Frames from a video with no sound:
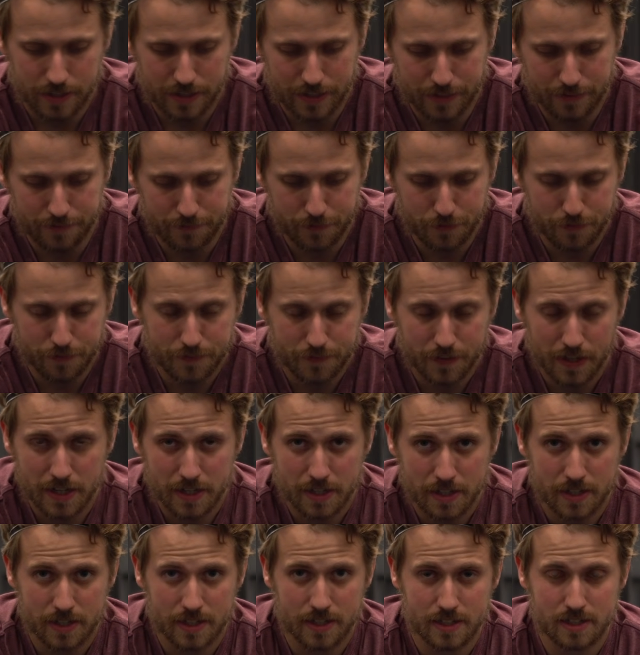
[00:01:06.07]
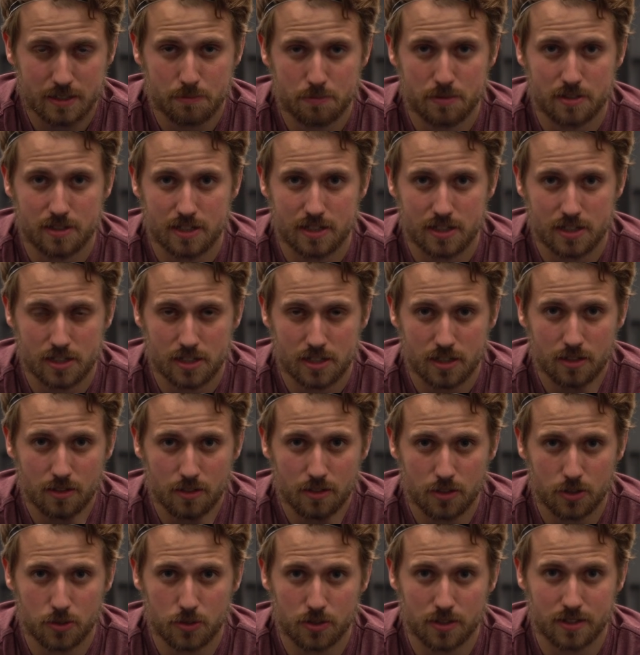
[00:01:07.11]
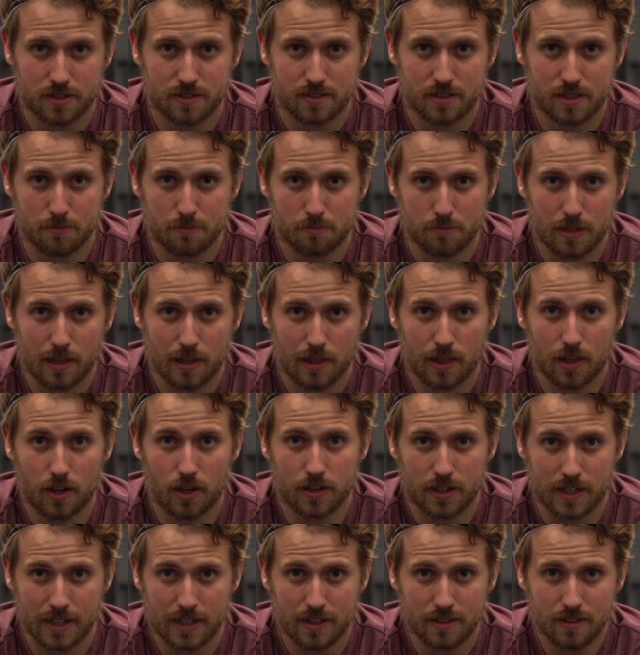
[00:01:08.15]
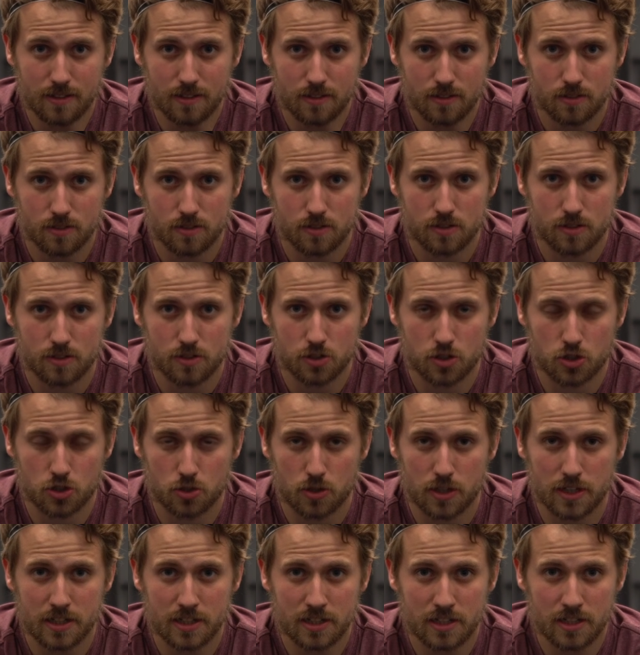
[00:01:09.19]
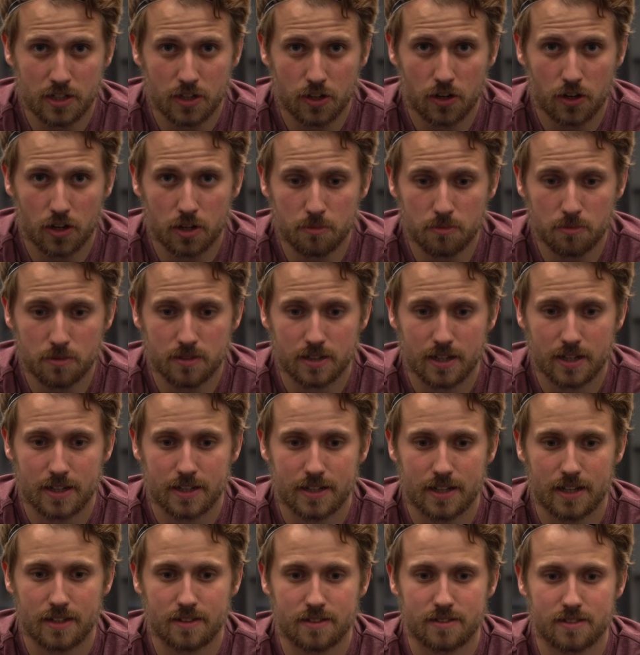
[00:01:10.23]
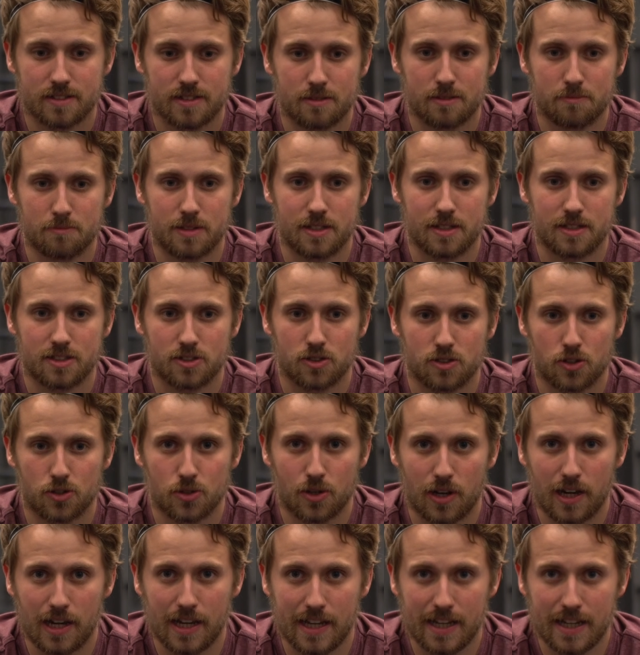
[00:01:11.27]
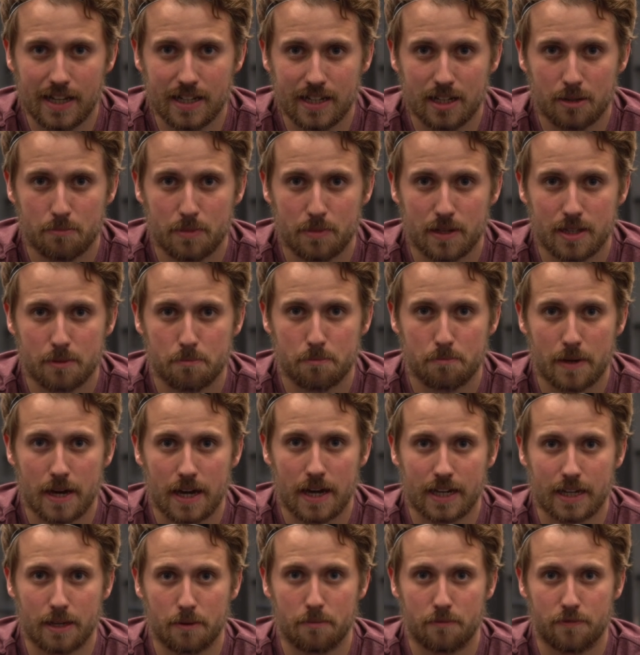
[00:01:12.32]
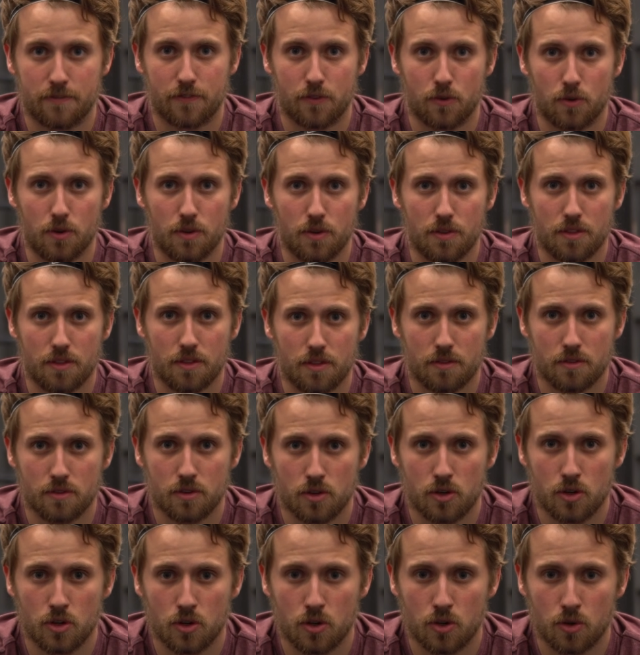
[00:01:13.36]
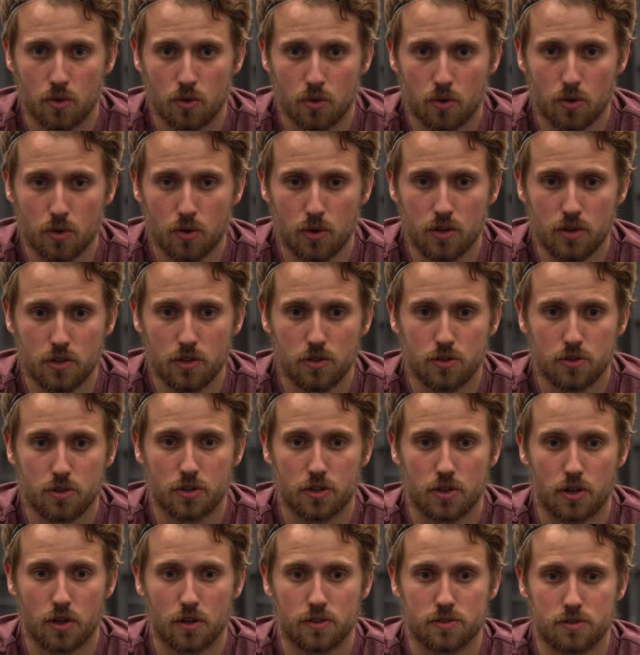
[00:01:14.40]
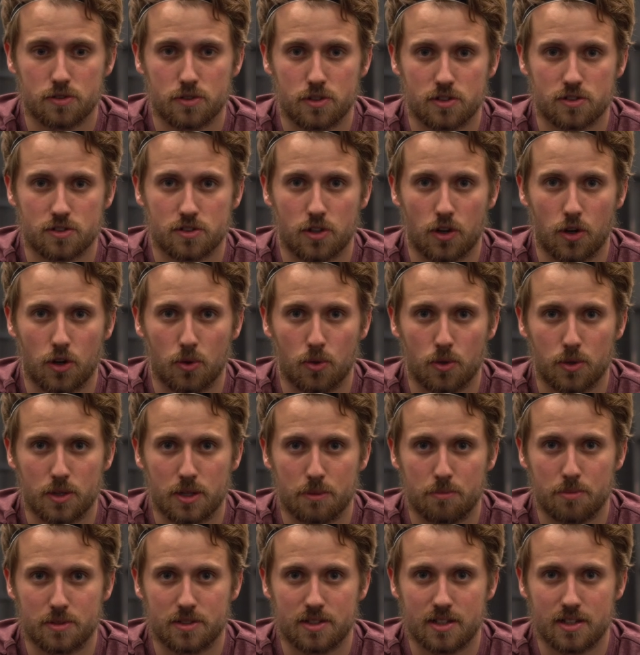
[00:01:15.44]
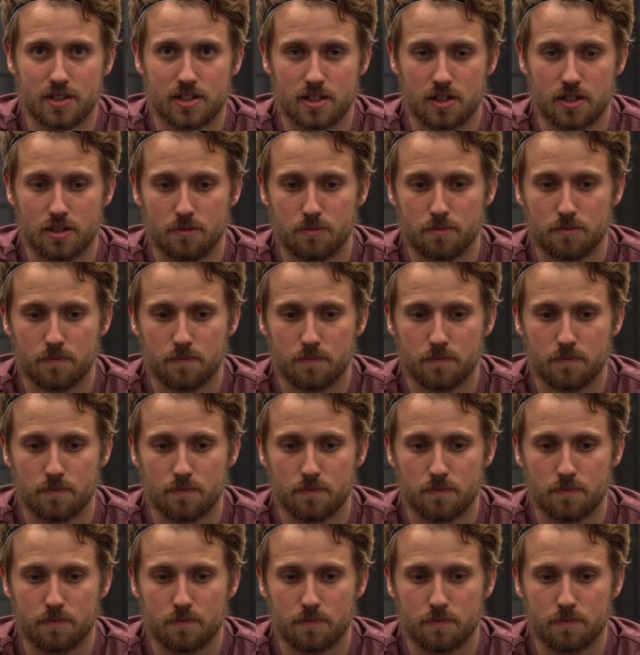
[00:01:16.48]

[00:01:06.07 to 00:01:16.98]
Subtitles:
If you find a nice position, you can simply lock in, straighten the arms, and then simply start to lean a bit back and forth, or you could also just hold the position.